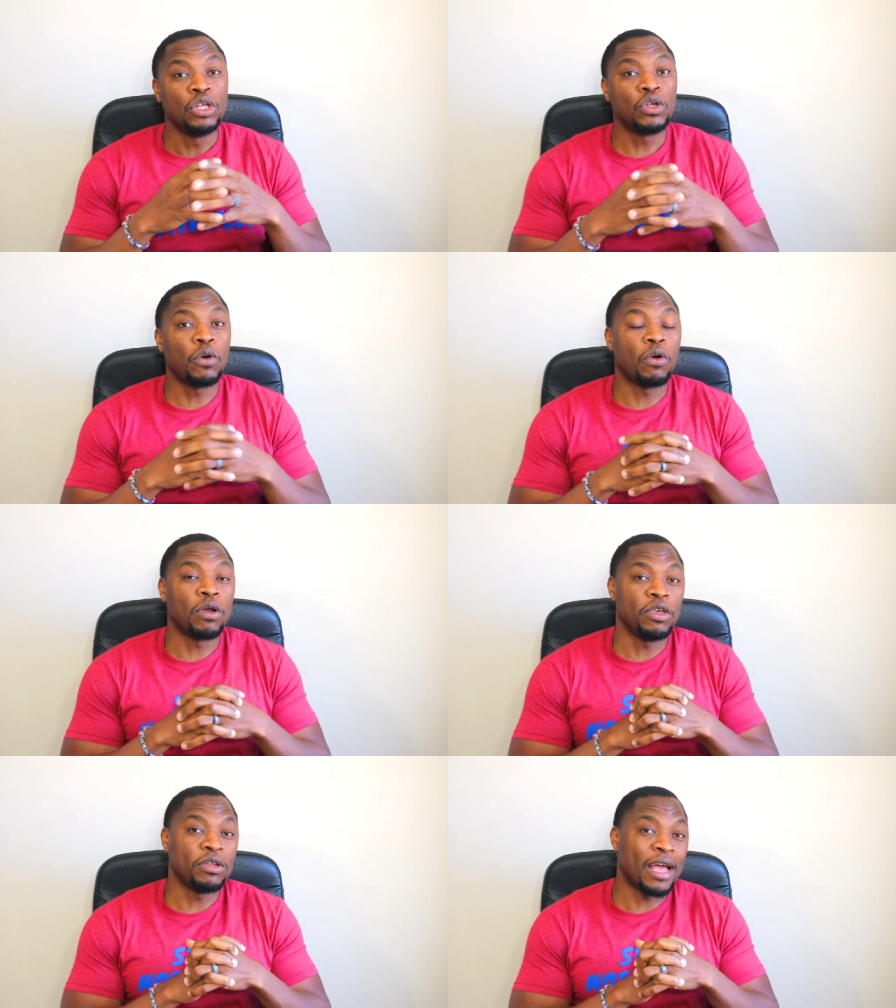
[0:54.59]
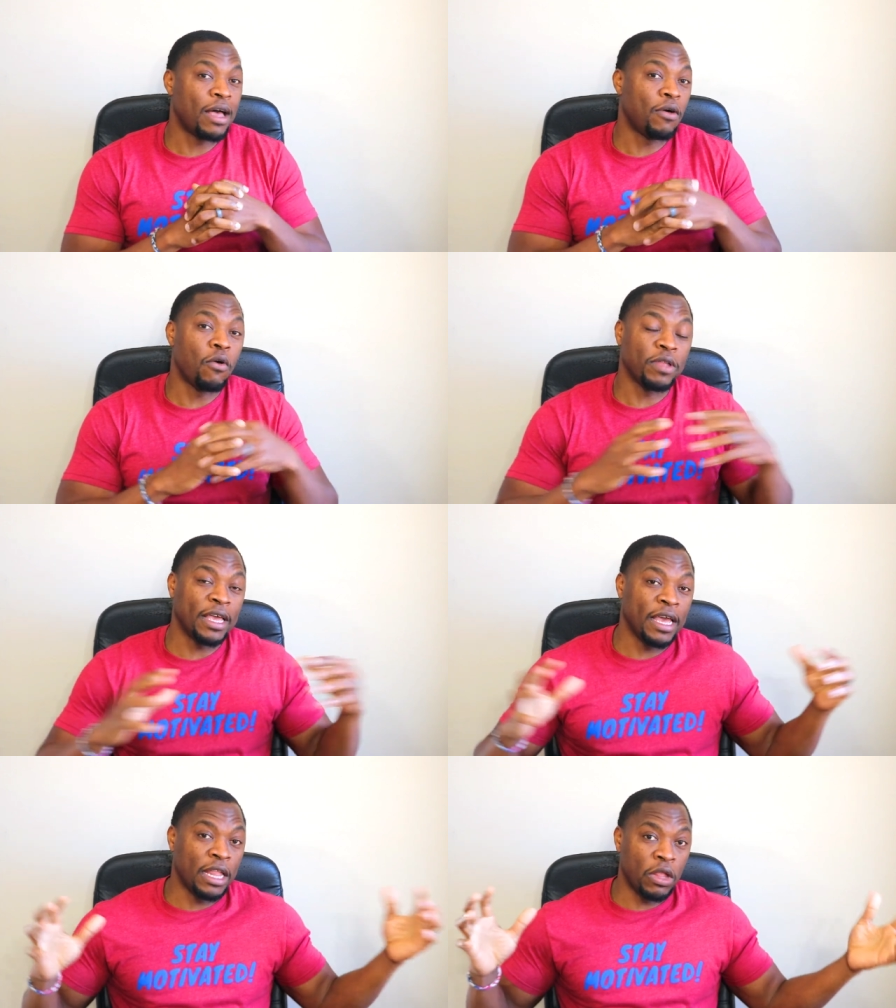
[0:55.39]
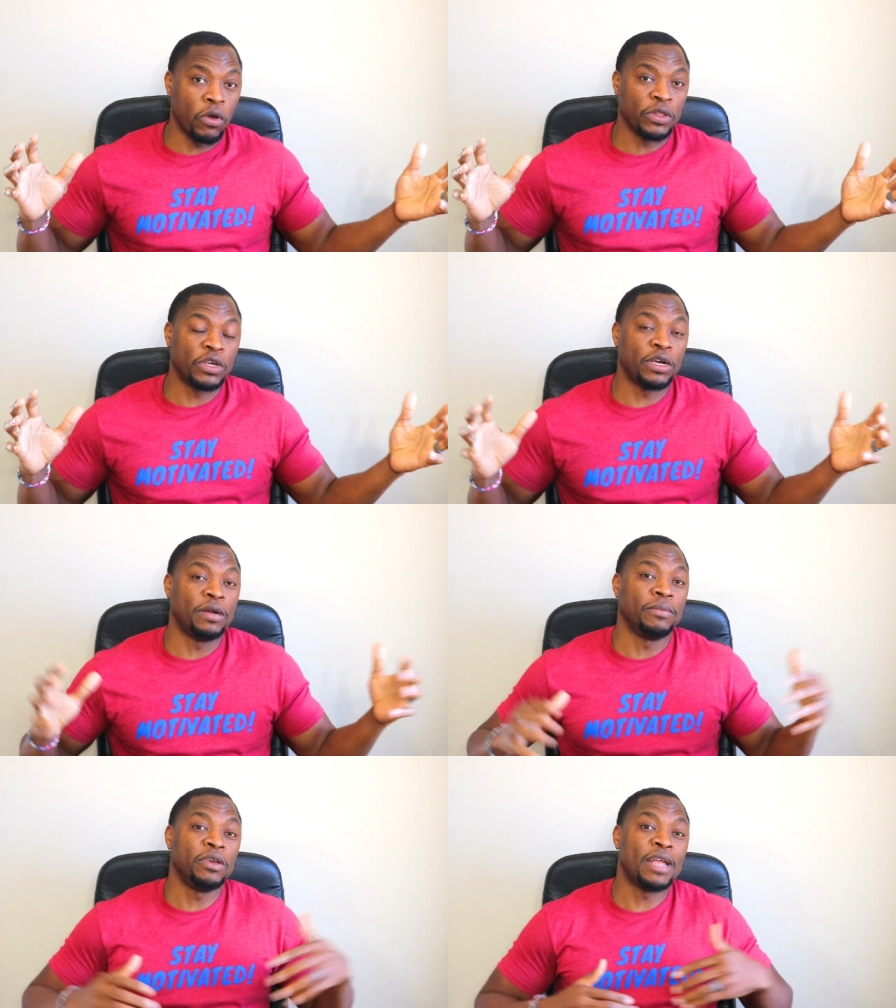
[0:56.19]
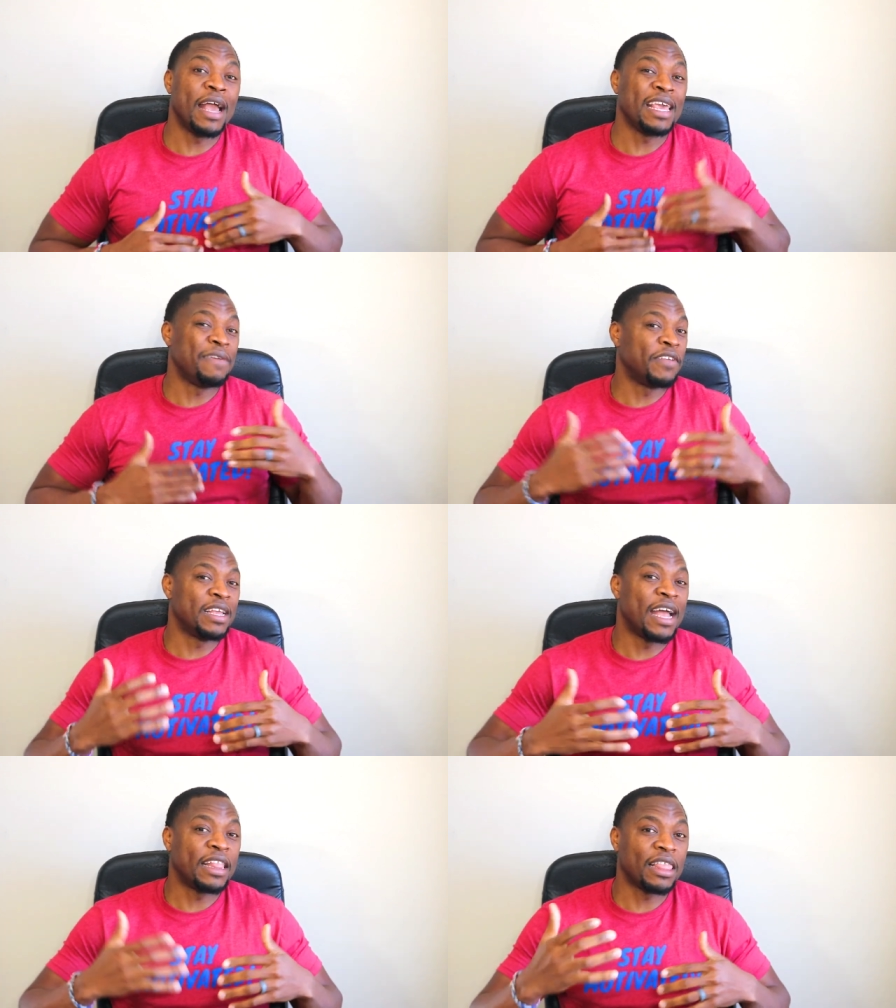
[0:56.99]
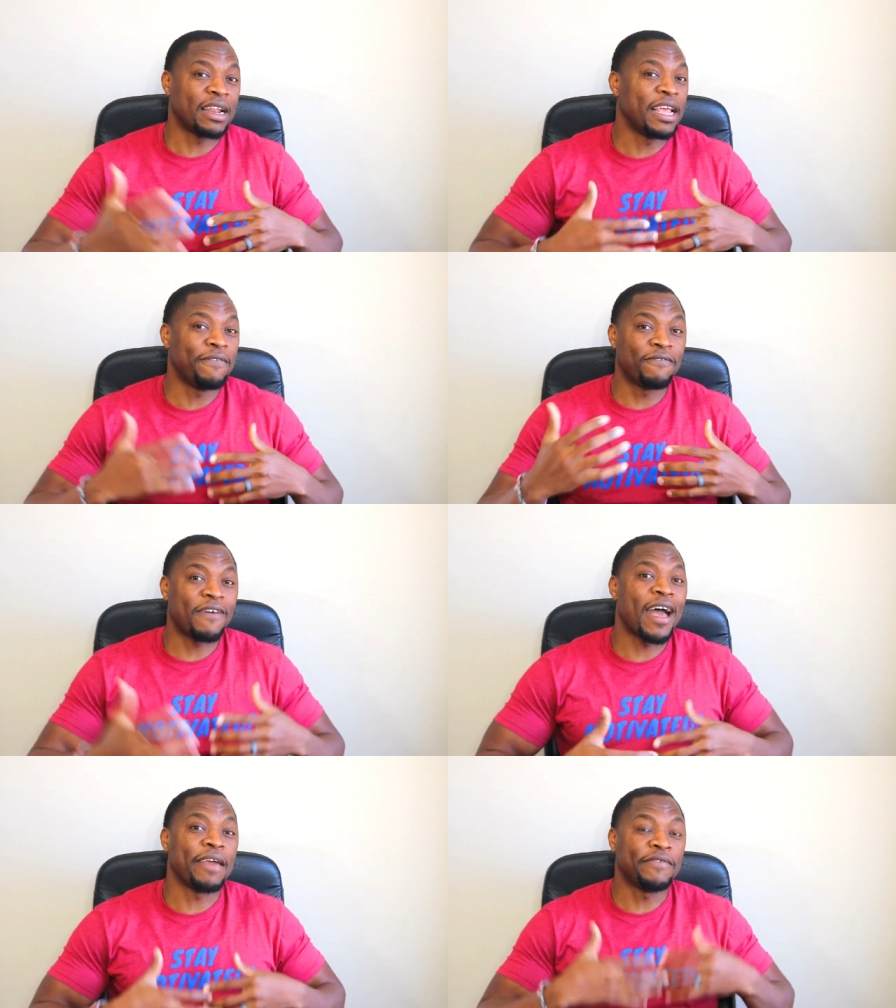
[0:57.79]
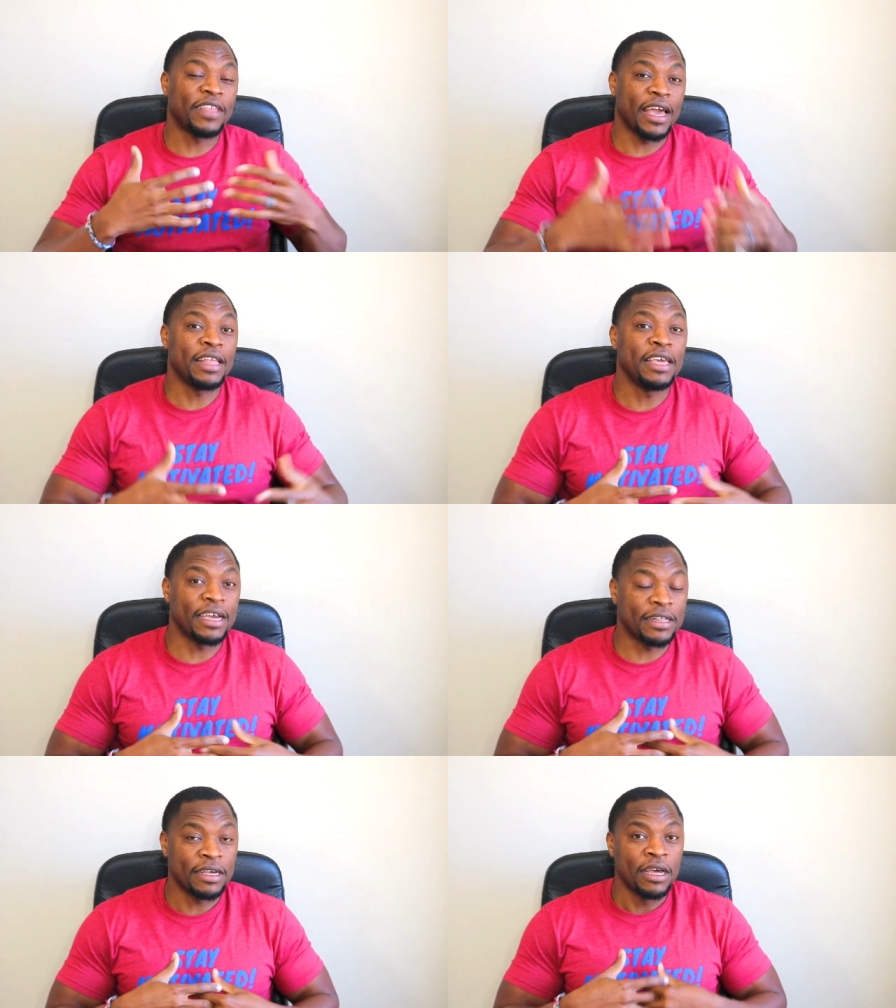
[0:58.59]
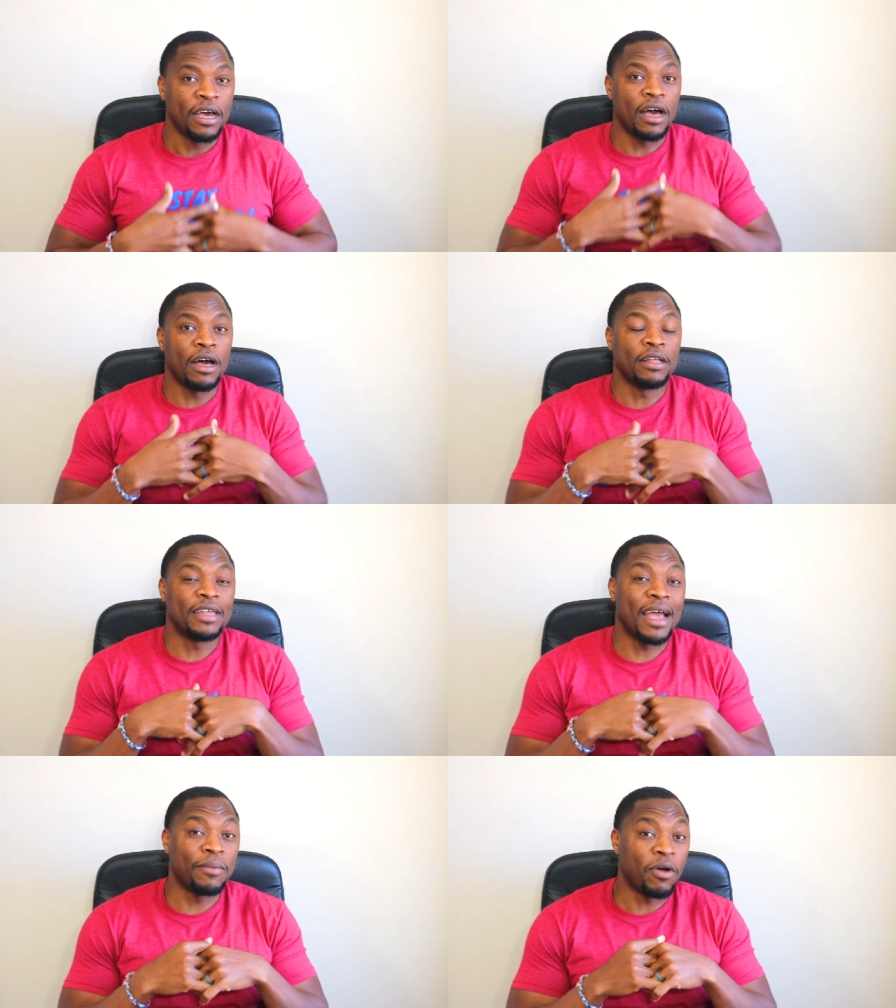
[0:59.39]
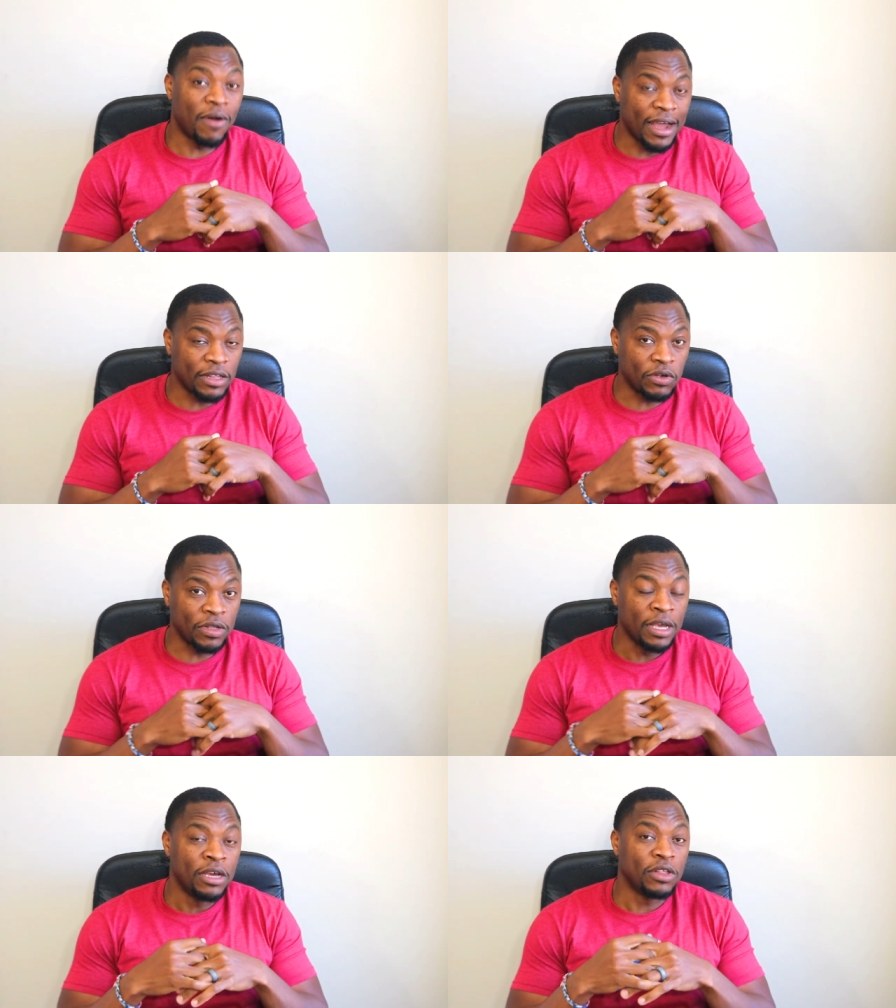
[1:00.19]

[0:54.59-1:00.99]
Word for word: So you're not holding it long term. You're not giving it that three, five, ten years uh, time horizon.